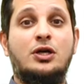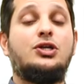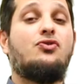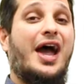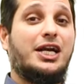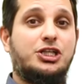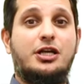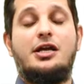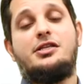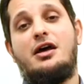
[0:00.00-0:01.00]
you
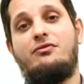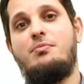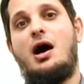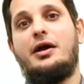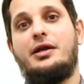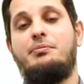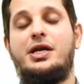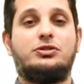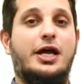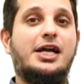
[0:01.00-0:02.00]
educate everybody,
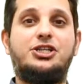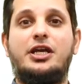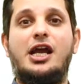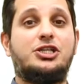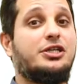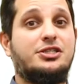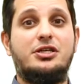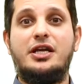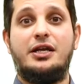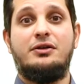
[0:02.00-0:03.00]
because education is the
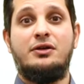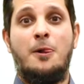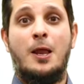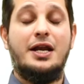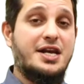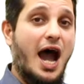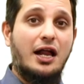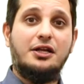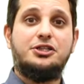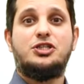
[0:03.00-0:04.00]
key.
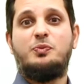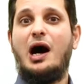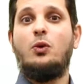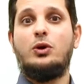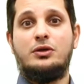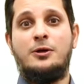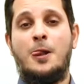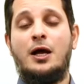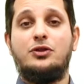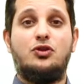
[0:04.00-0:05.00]
Knowledge is power.
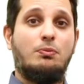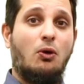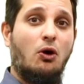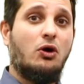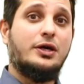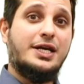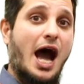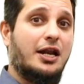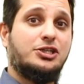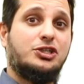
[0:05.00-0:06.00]
The more
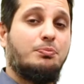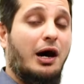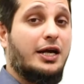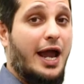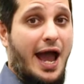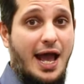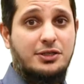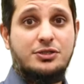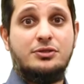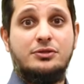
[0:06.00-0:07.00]
knowledge the buyer has,
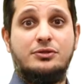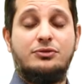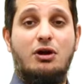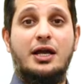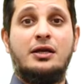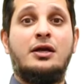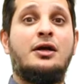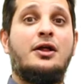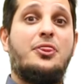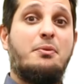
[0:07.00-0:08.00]
right,
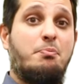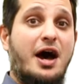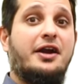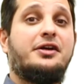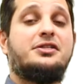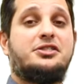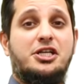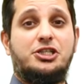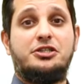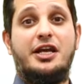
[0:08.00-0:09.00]
the better
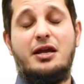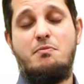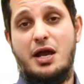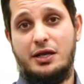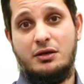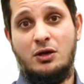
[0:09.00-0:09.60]
decision they can make.